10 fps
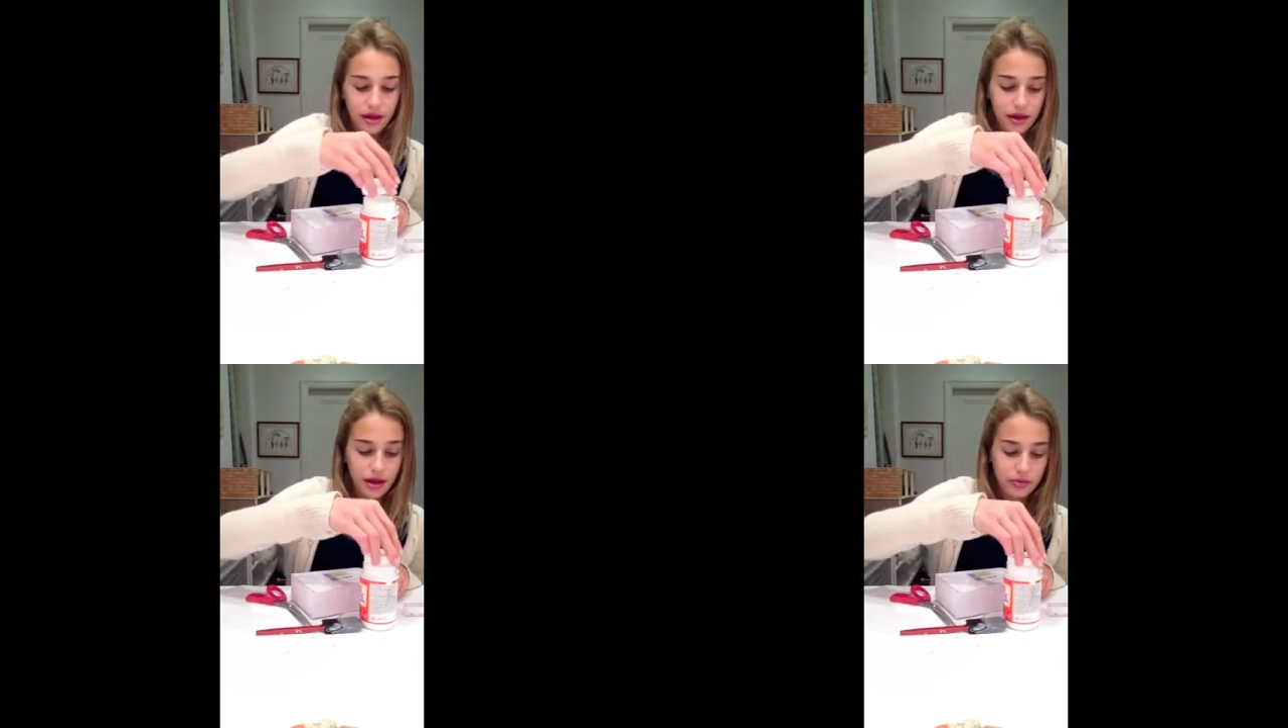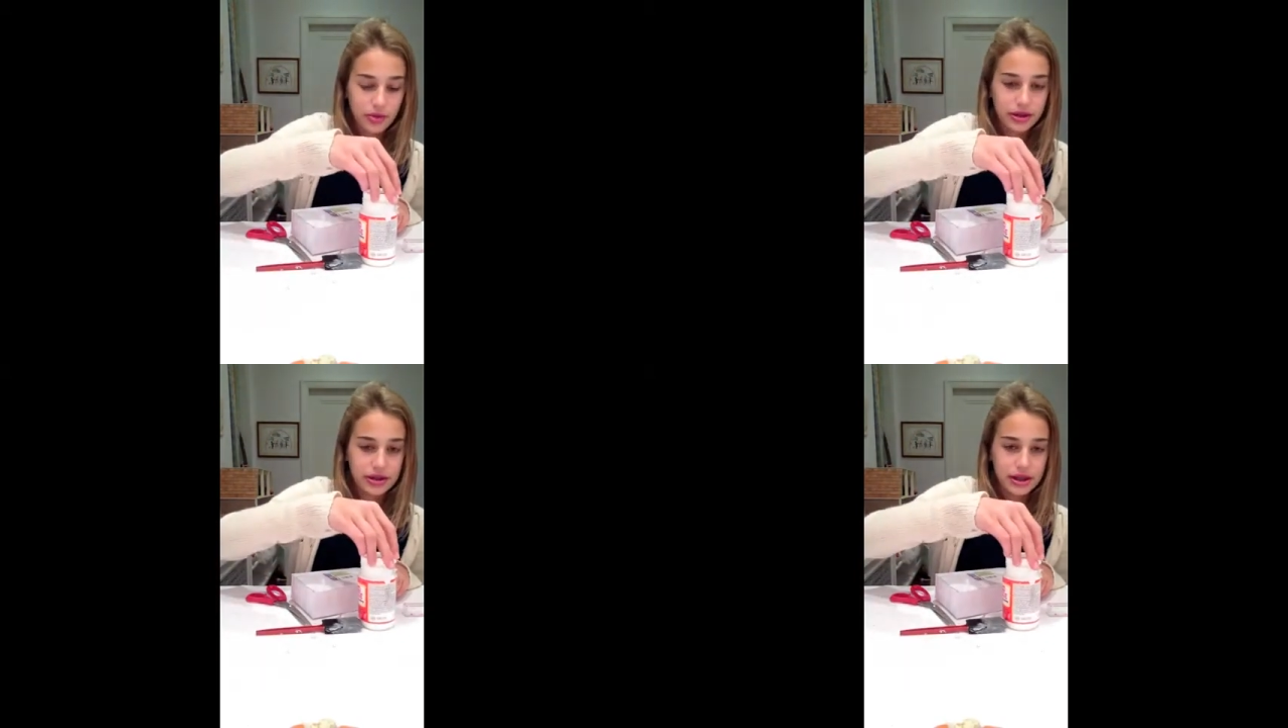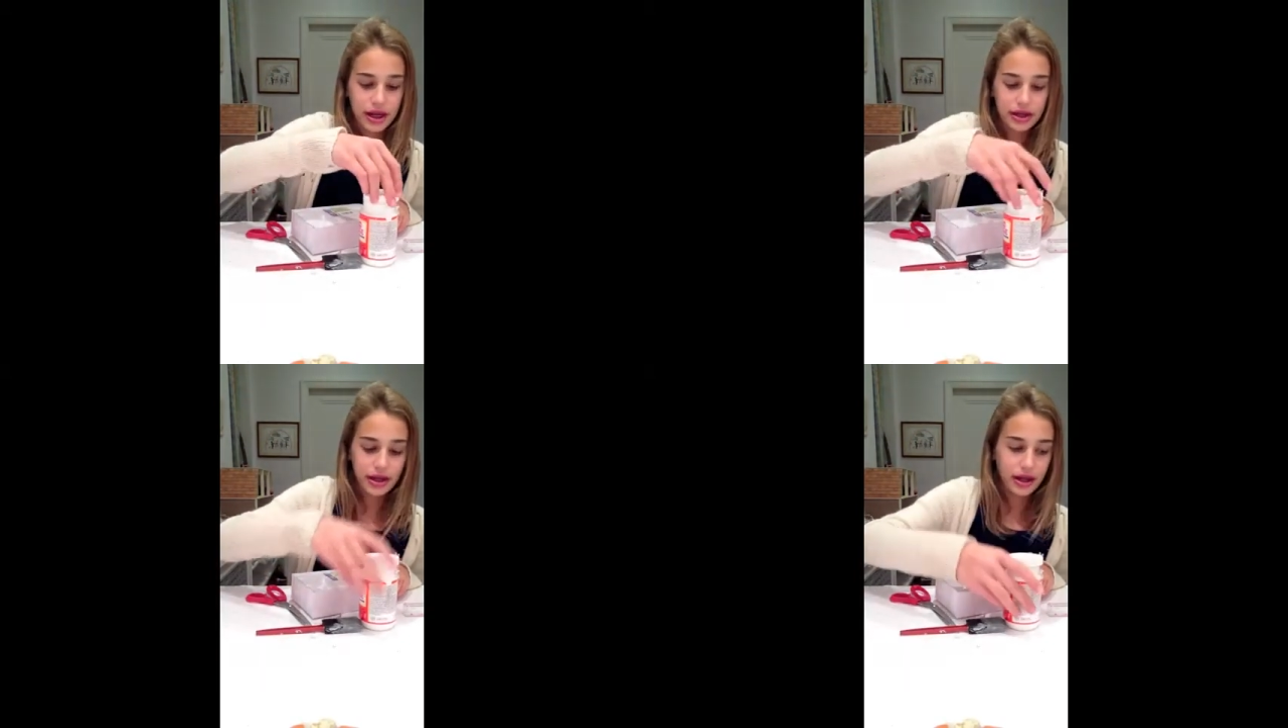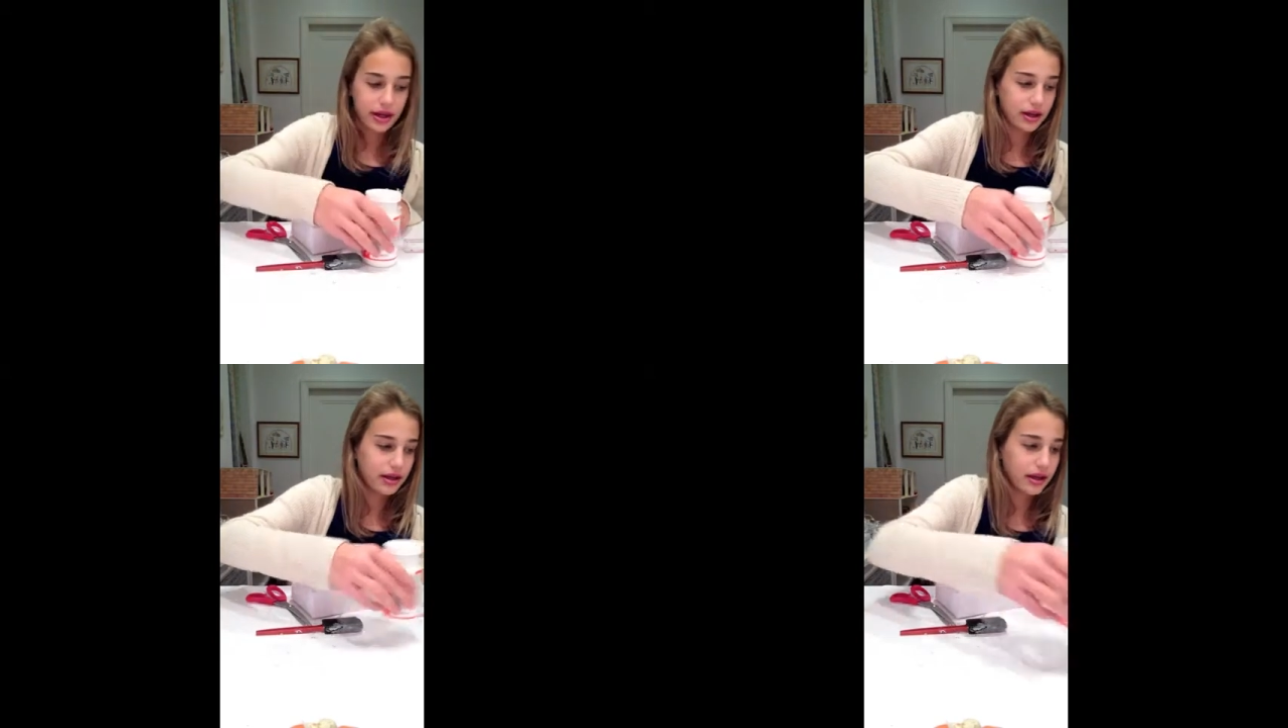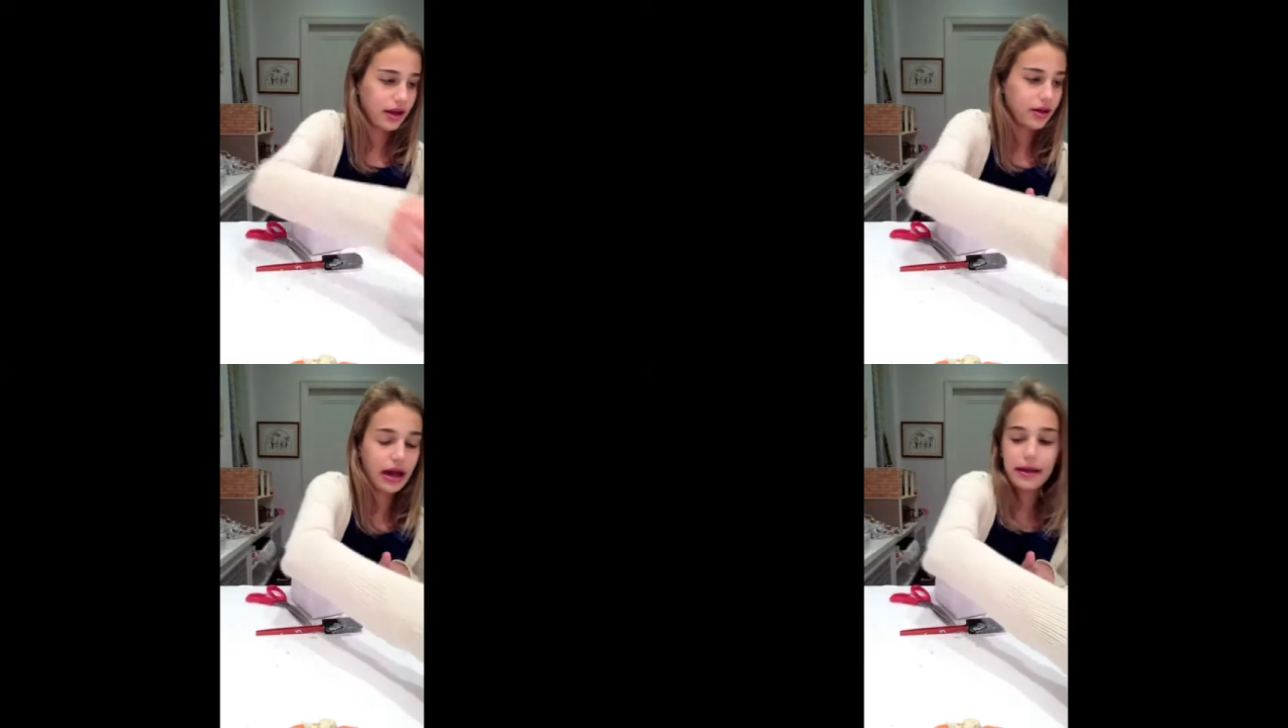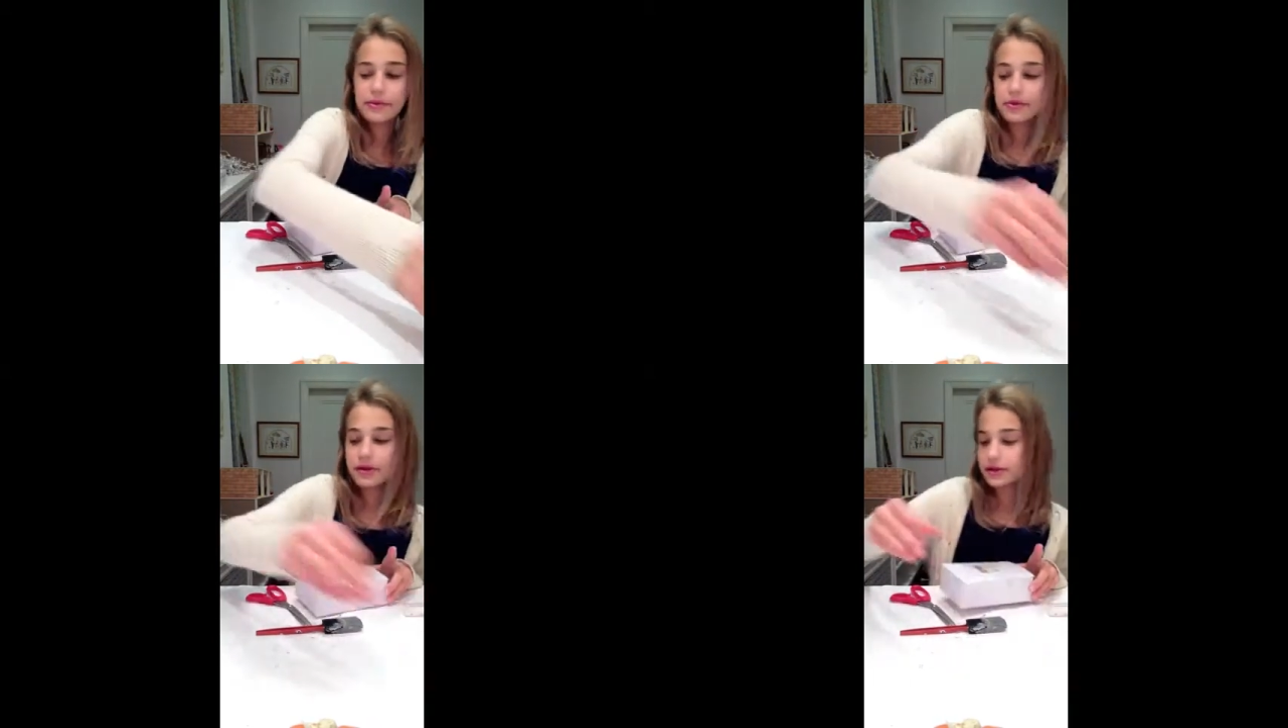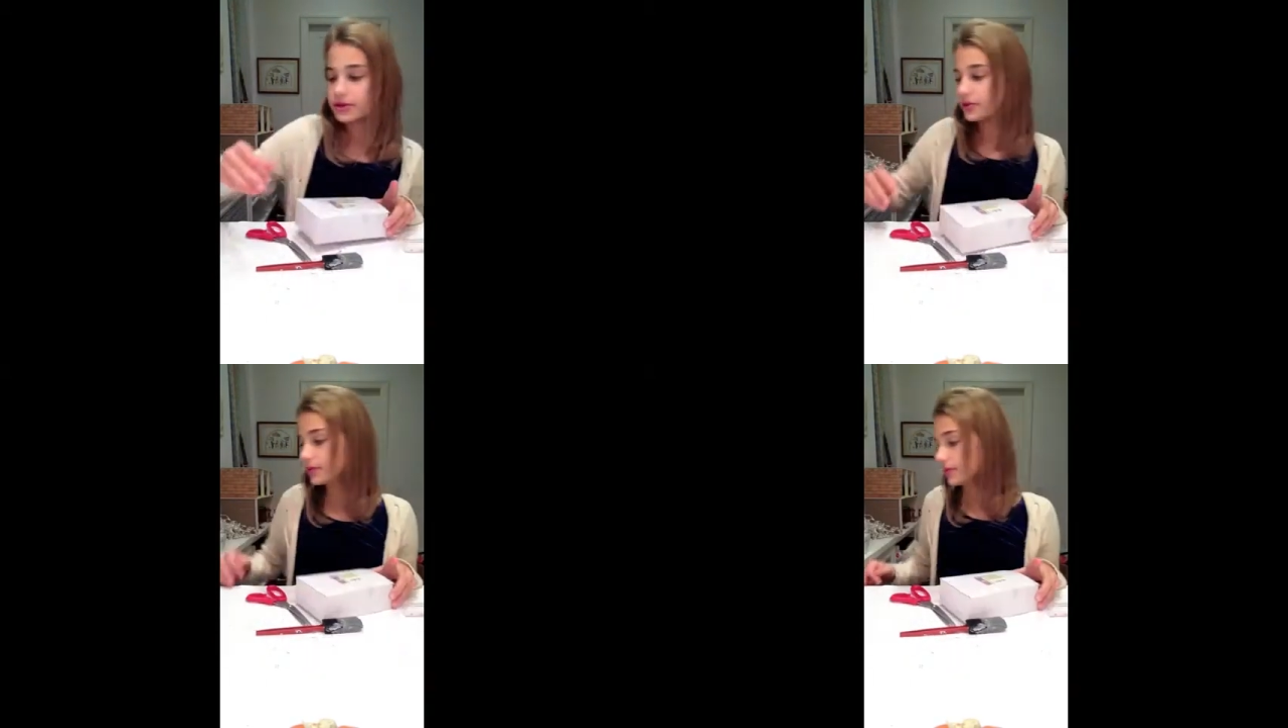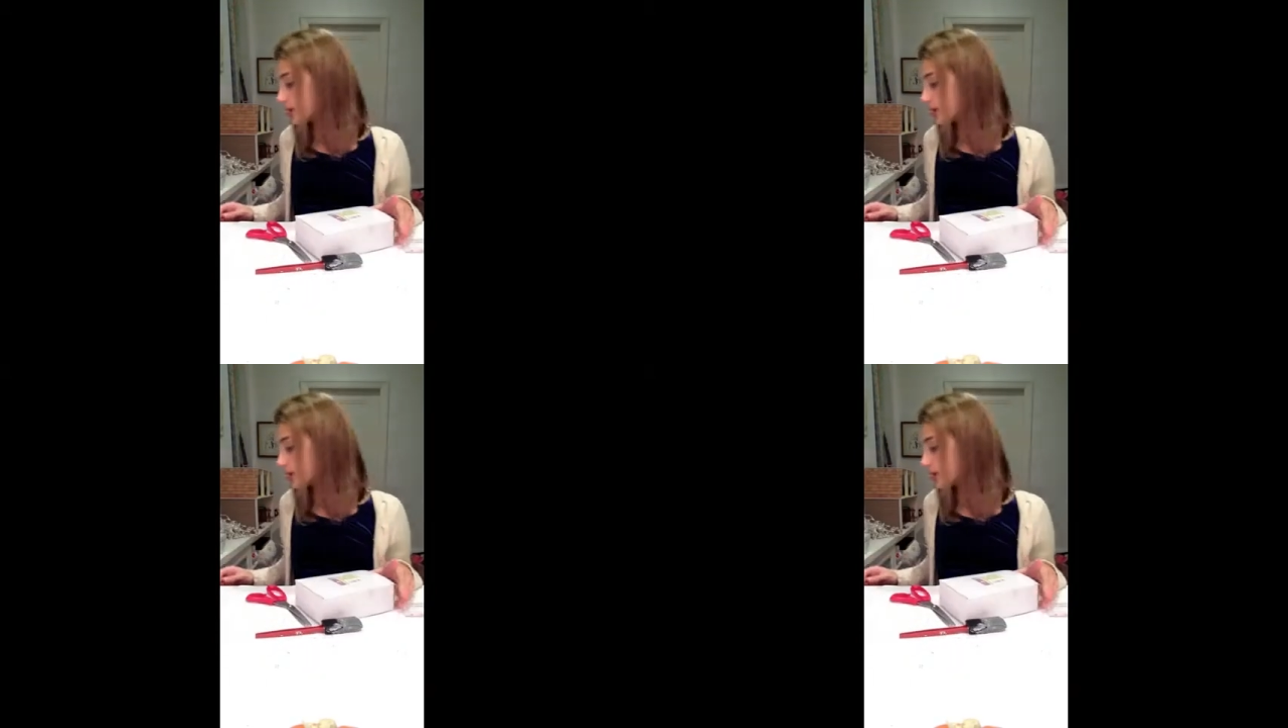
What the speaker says: on one side, and now I am going to